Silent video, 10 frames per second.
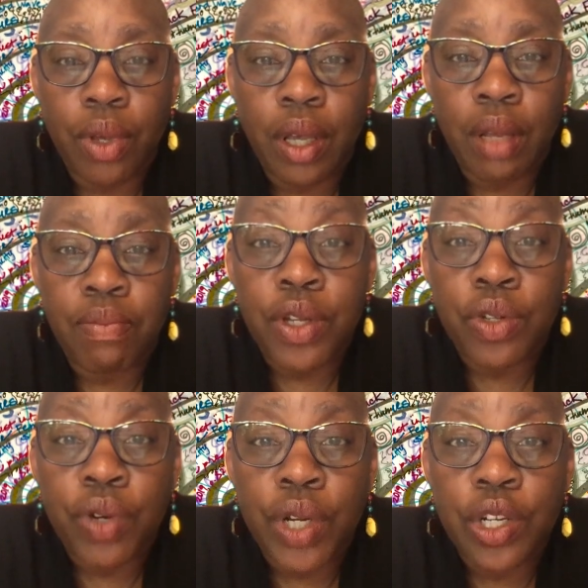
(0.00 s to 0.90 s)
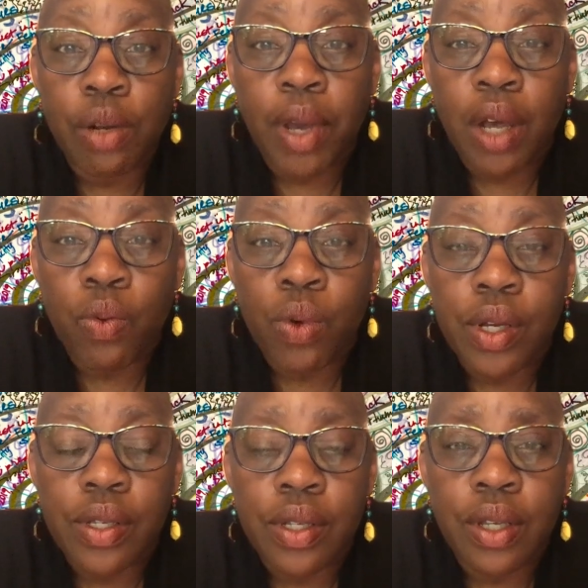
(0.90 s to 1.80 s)
administration about
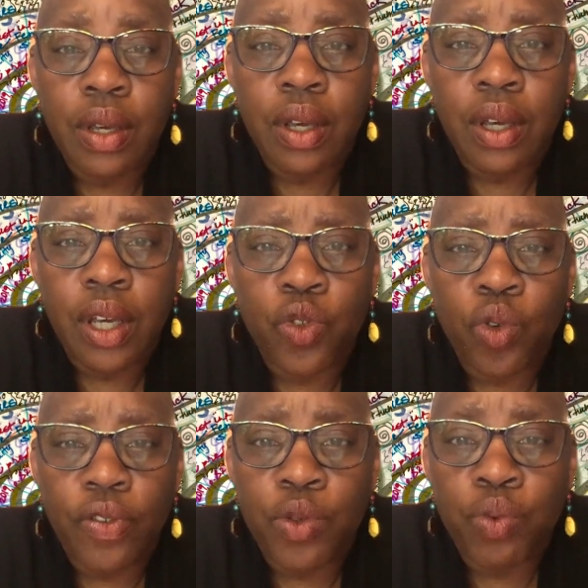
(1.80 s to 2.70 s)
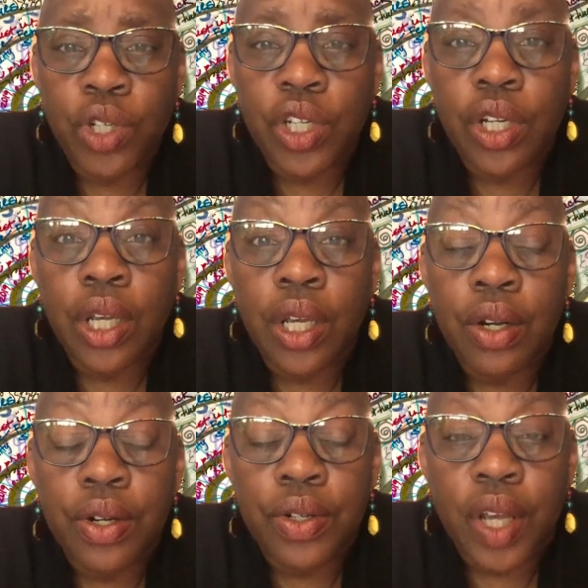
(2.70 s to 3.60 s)
was sort of switching
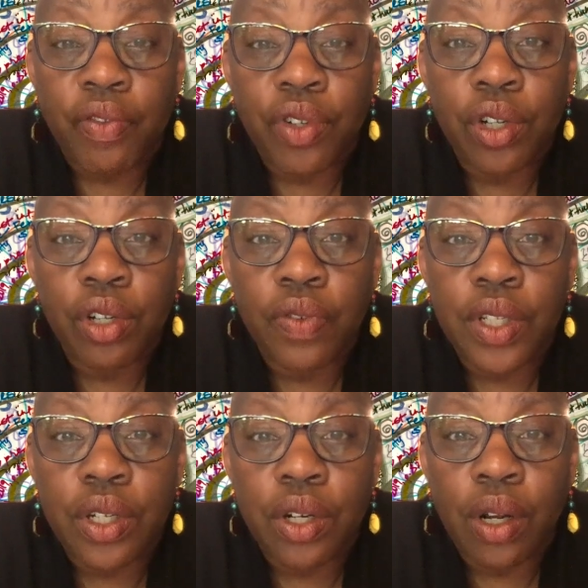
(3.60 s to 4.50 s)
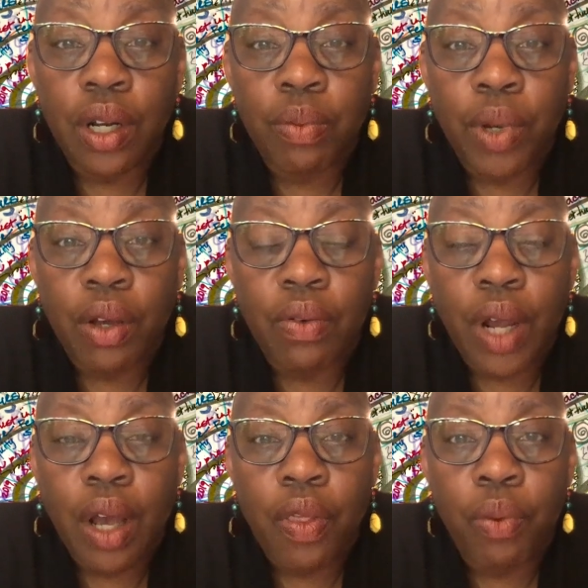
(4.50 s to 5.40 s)
gears after COVID started about
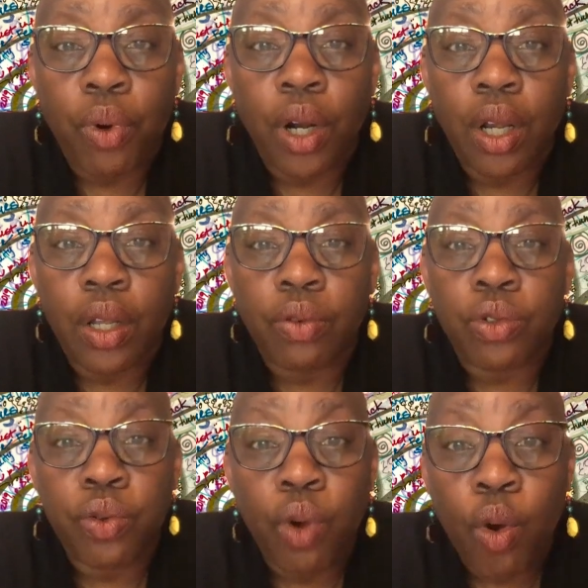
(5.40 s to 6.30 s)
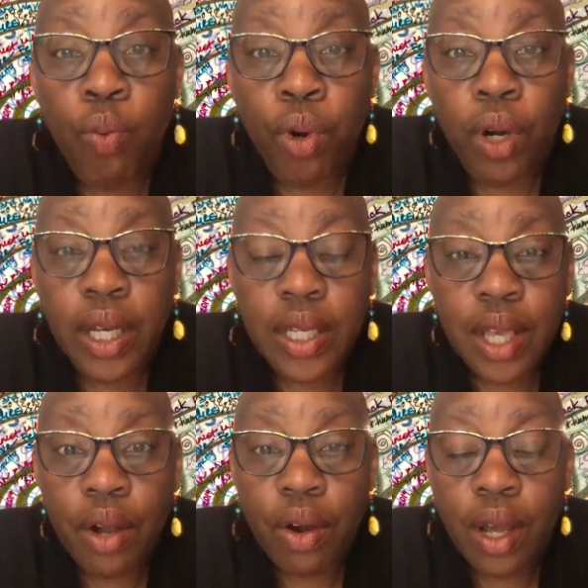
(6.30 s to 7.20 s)
how they were going to do homework, et
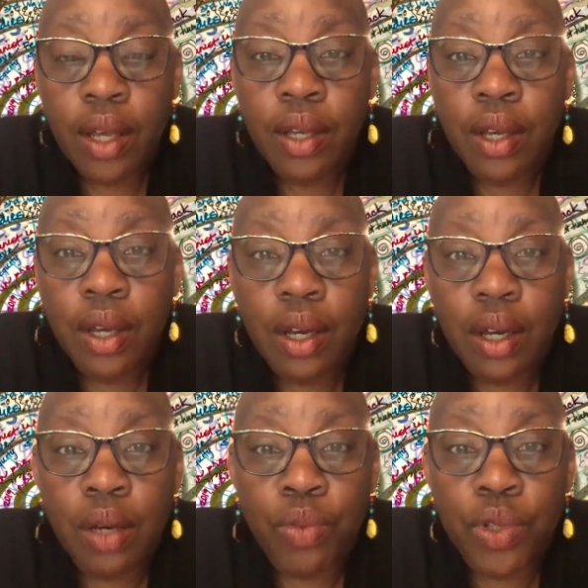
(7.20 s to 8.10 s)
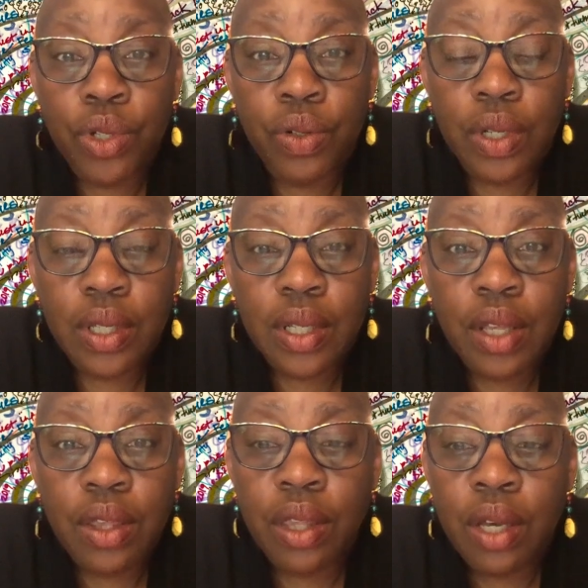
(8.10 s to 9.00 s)
cetera, um, with students. And I
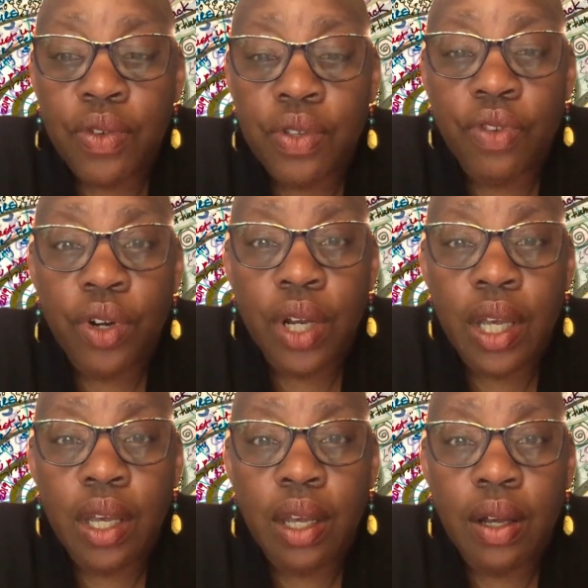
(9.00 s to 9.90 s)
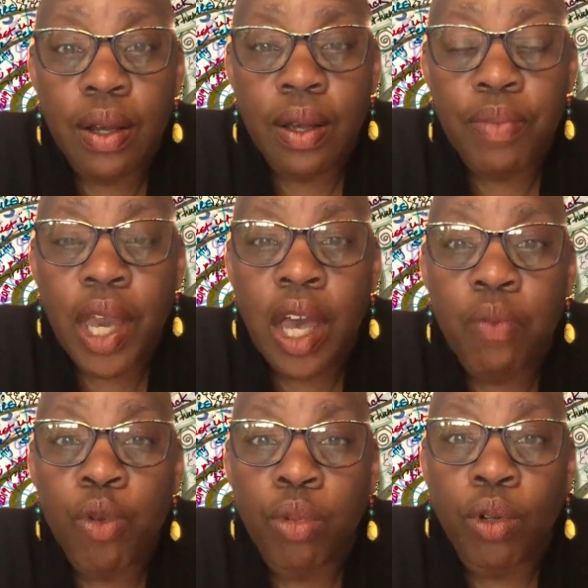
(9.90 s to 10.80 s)
thought that was very um,
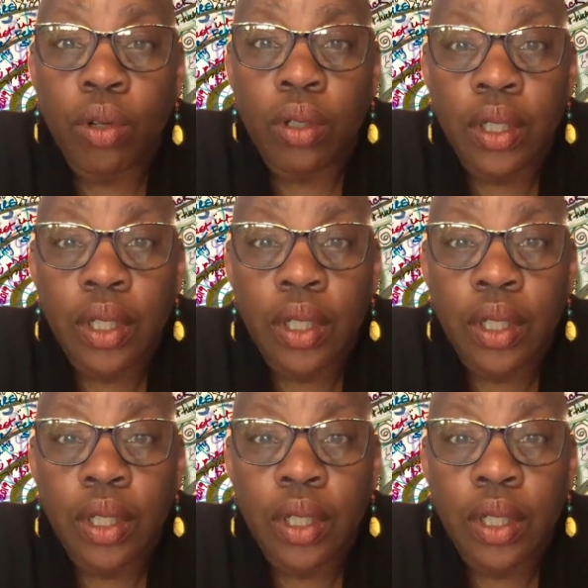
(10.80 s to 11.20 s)
admirable